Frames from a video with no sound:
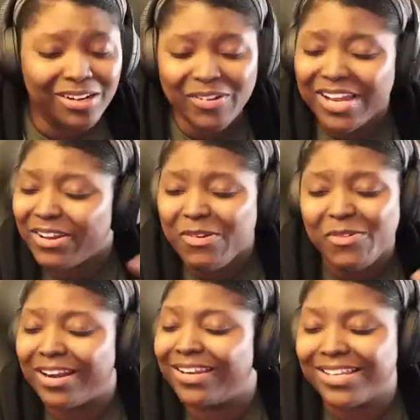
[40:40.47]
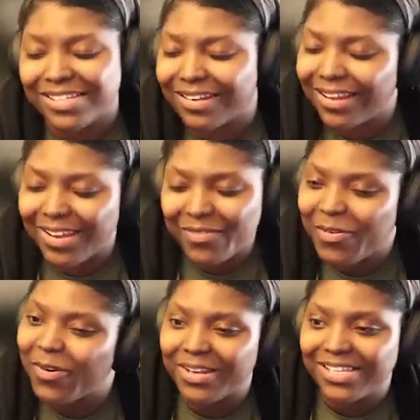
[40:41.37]
weren't listening. We
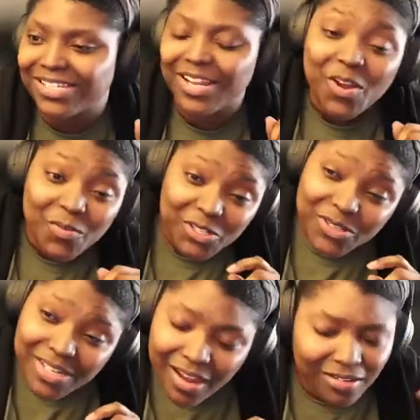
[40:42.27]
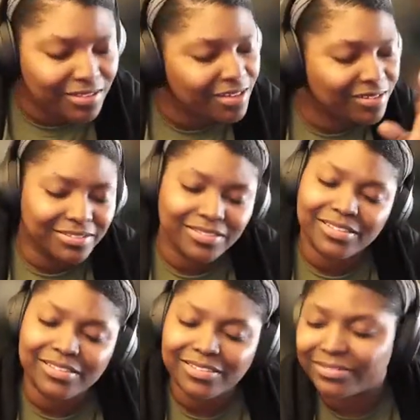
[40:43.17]
weren't listening. What you say? Oh no,
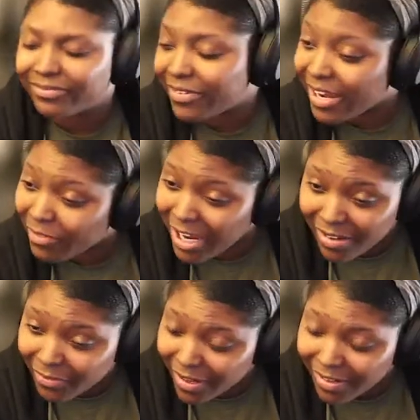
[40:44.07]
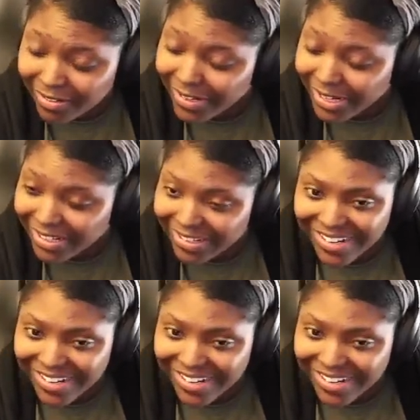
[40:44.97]
girl. What? That's